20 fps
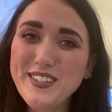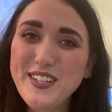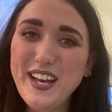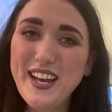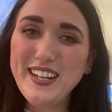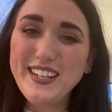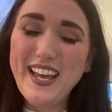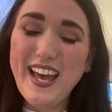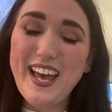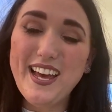
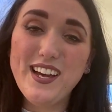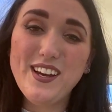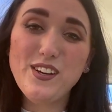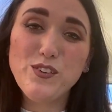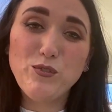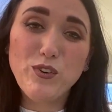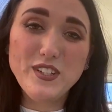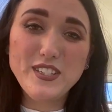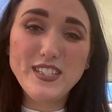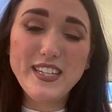And yeah,
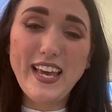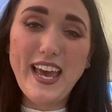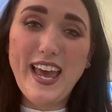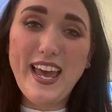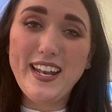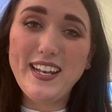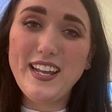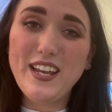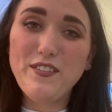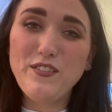once
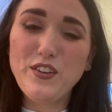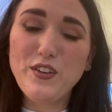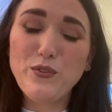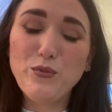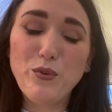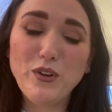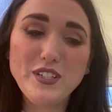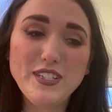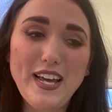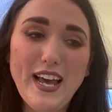again, if you
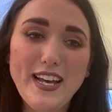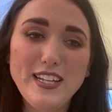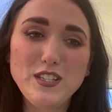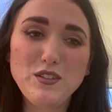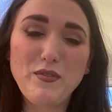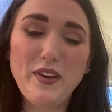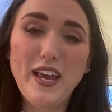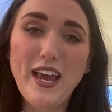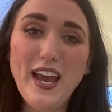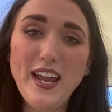want to ask
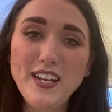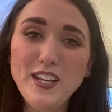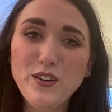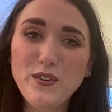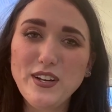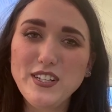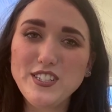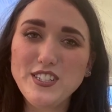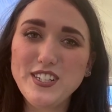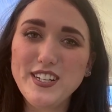me any
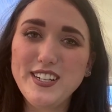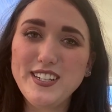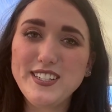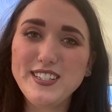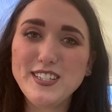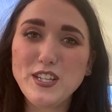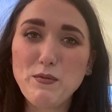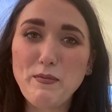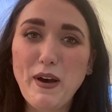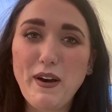
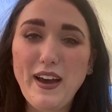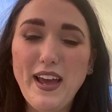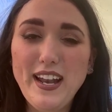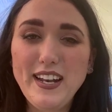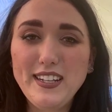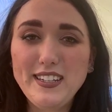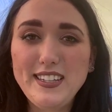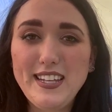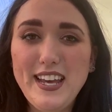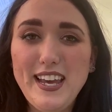questions about
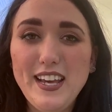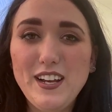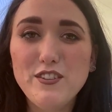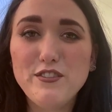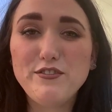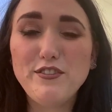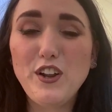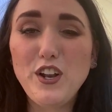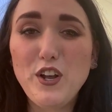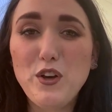anything,
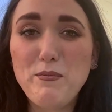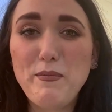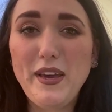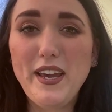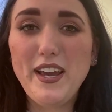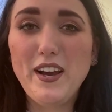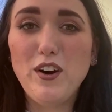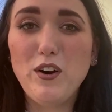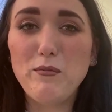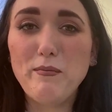follow
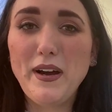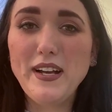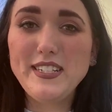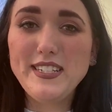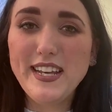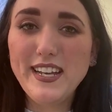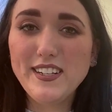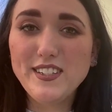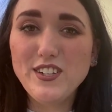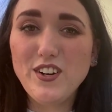me on my
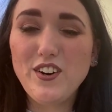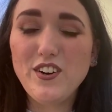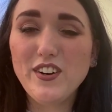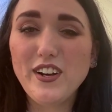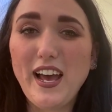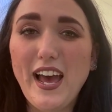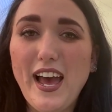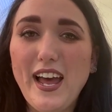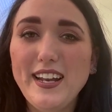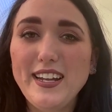TikTok
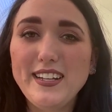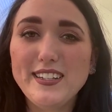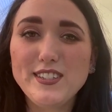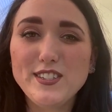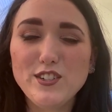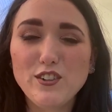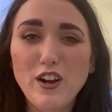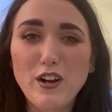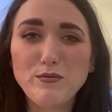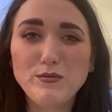and
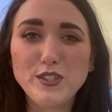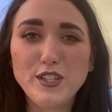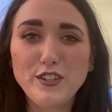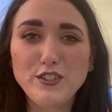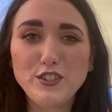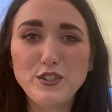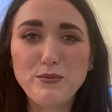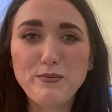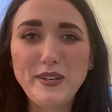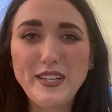Instagram
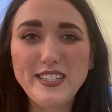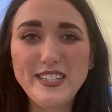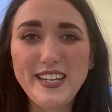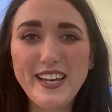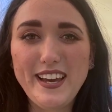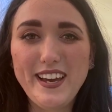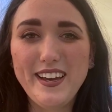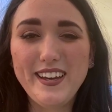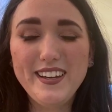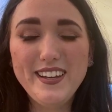social
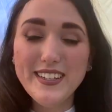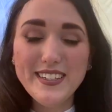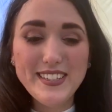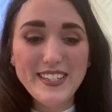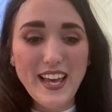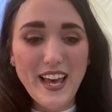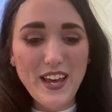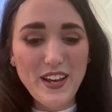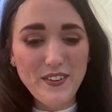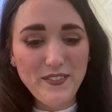media.
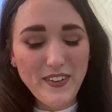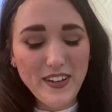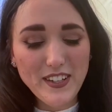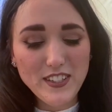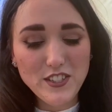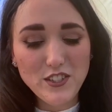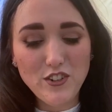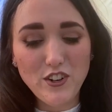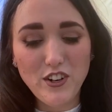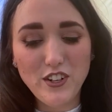So
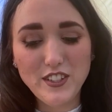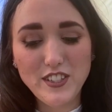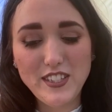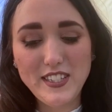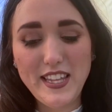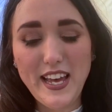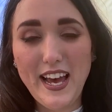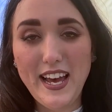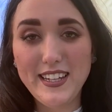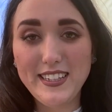fingers crossed
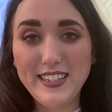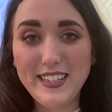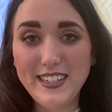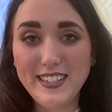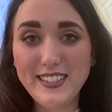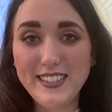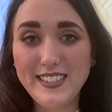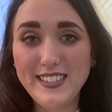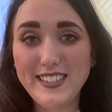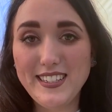that
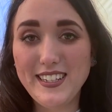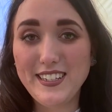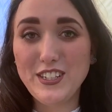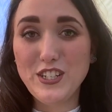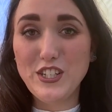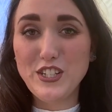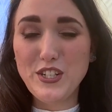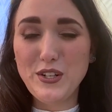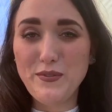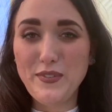this
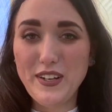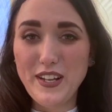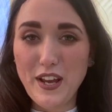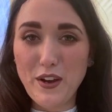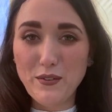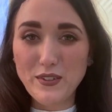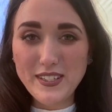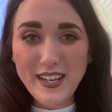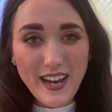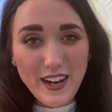YouTube
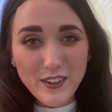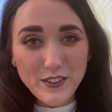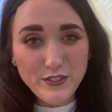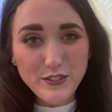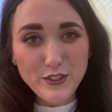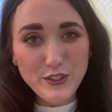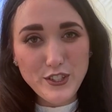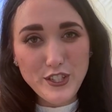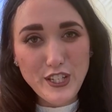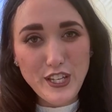video was
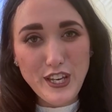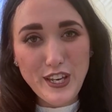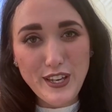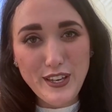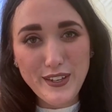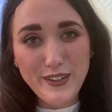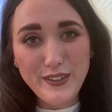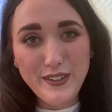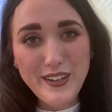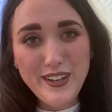helpful to
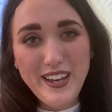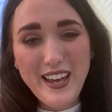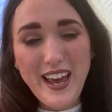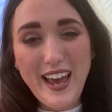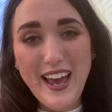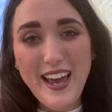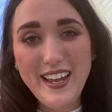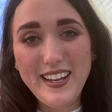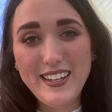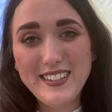you.
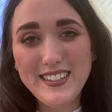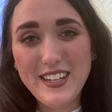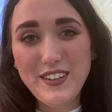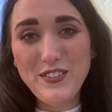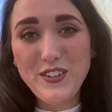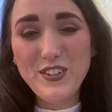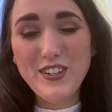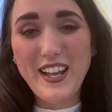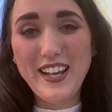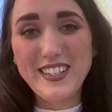And if
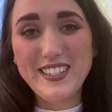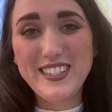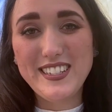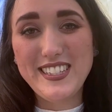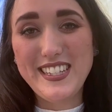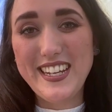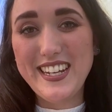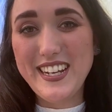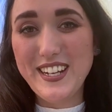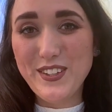you'd like to
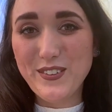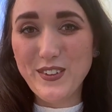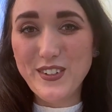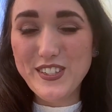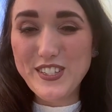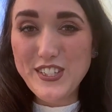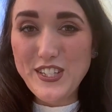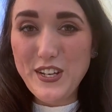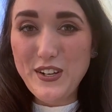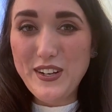see another one
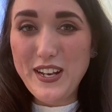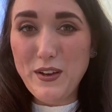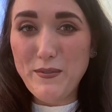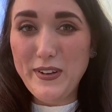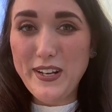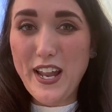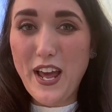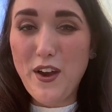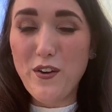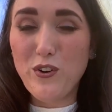soon, let me
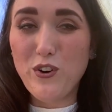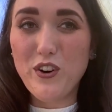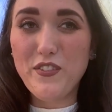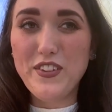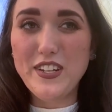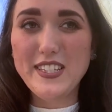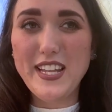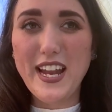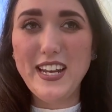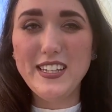know. Or if
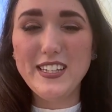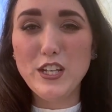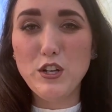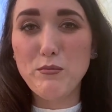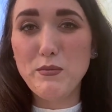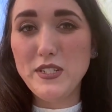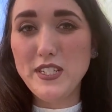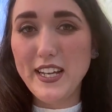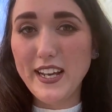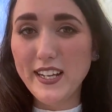there's anything in
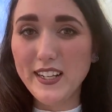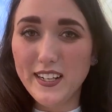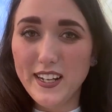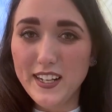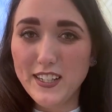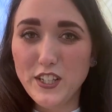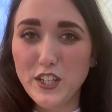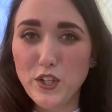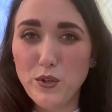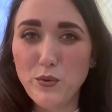
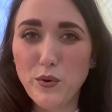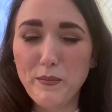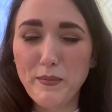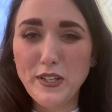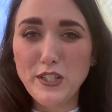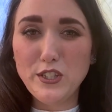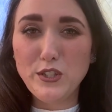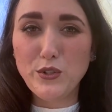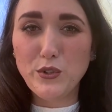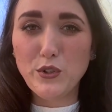particular that you want me
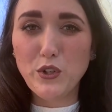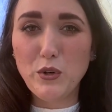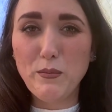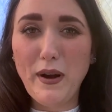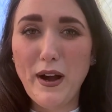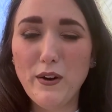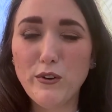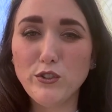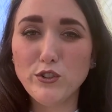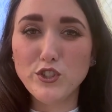to talk
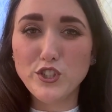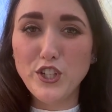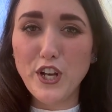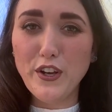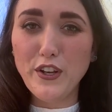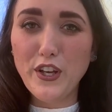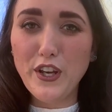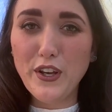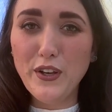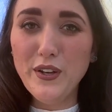about or show
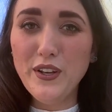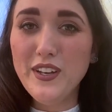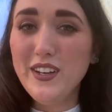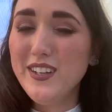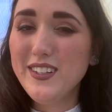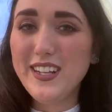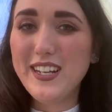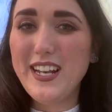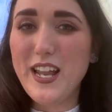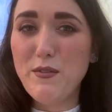you,
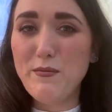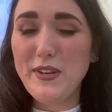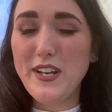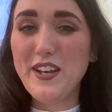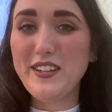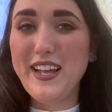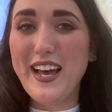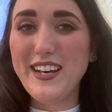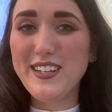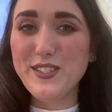then let me
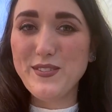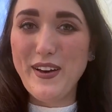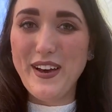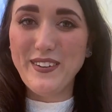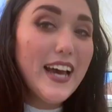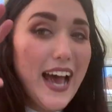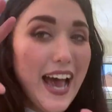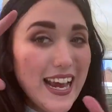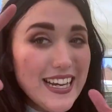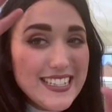know that as
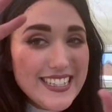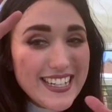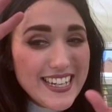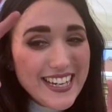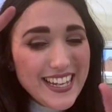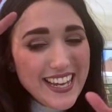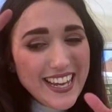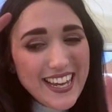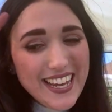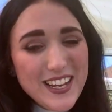well. I
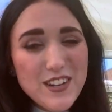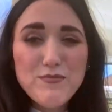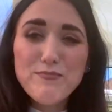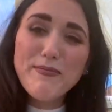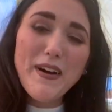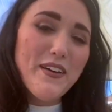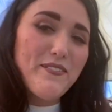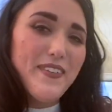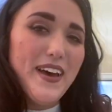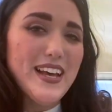did it!
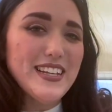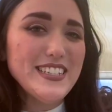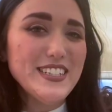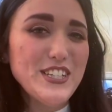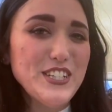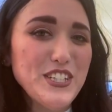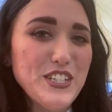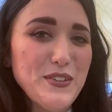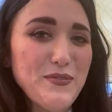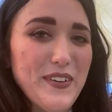My first
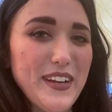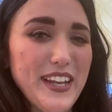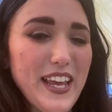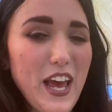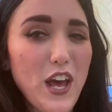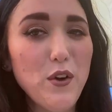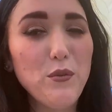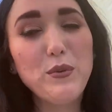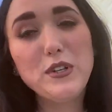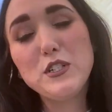YouTube
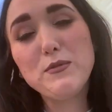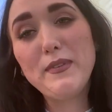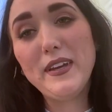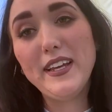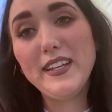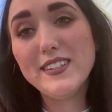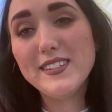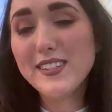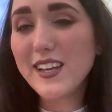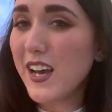video, which
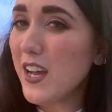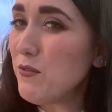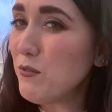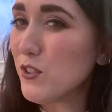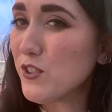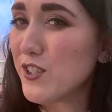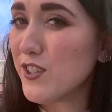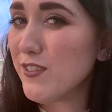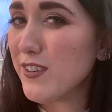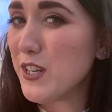means I'm
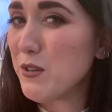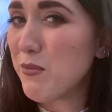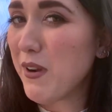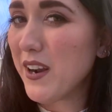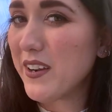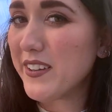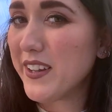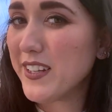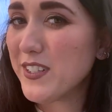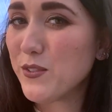also really
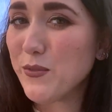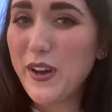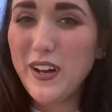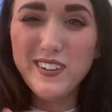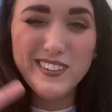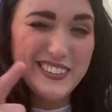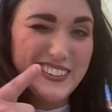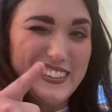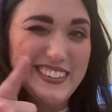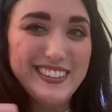proud of that as
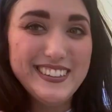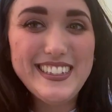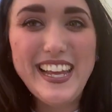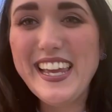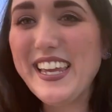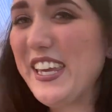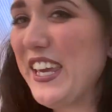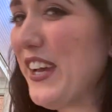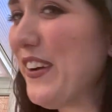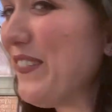well.
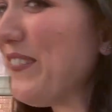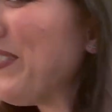Thank you.